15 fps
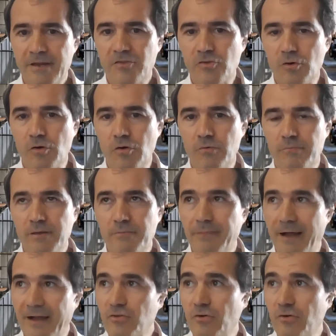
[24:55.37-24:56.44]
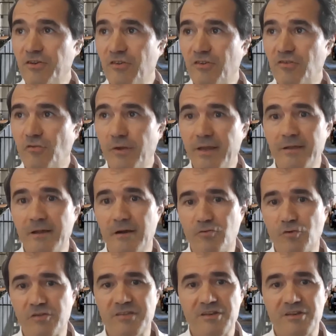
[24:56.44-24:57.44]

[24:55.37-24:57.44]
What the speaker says: So back to industry. Of course,